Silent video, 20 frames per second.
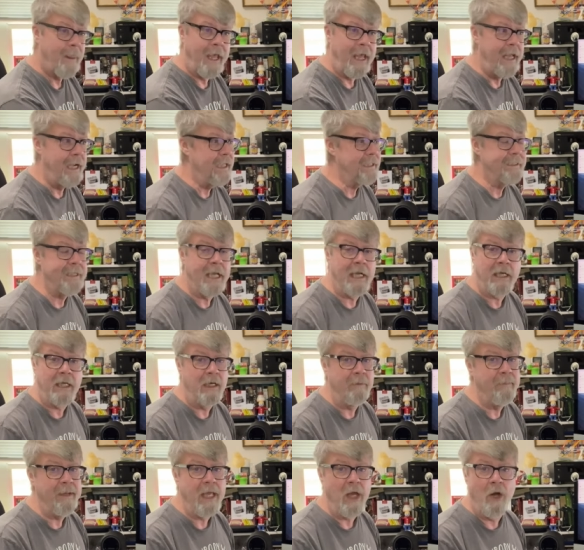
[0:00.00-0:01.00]
And it's not going
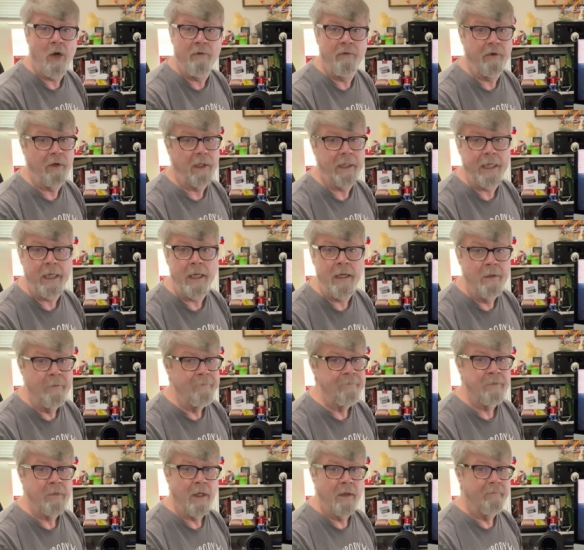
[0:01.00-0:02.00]
to be overly
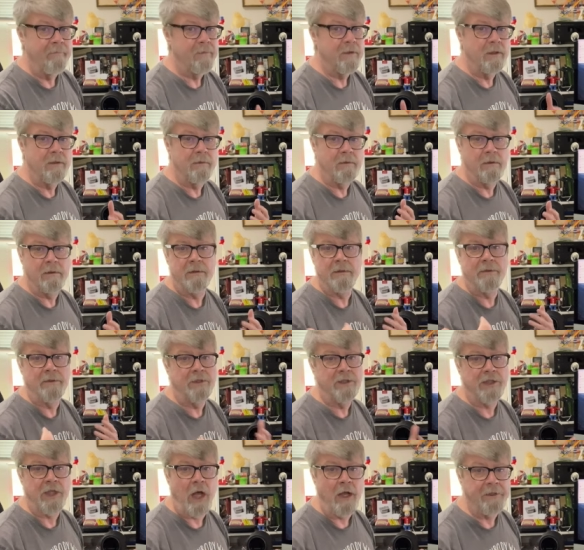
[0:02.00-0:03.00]

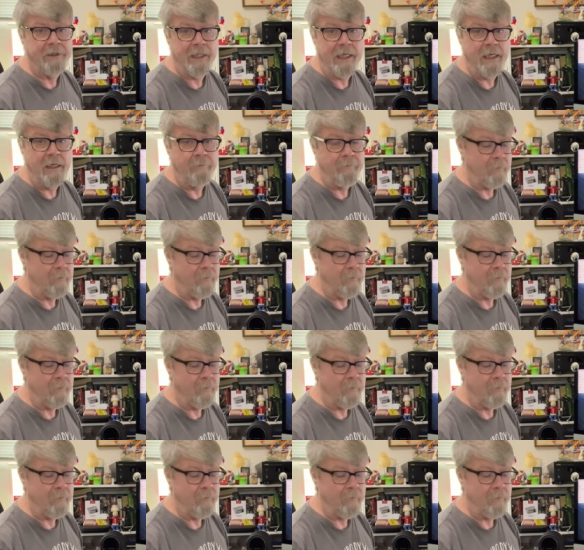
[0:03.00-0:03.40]
salty.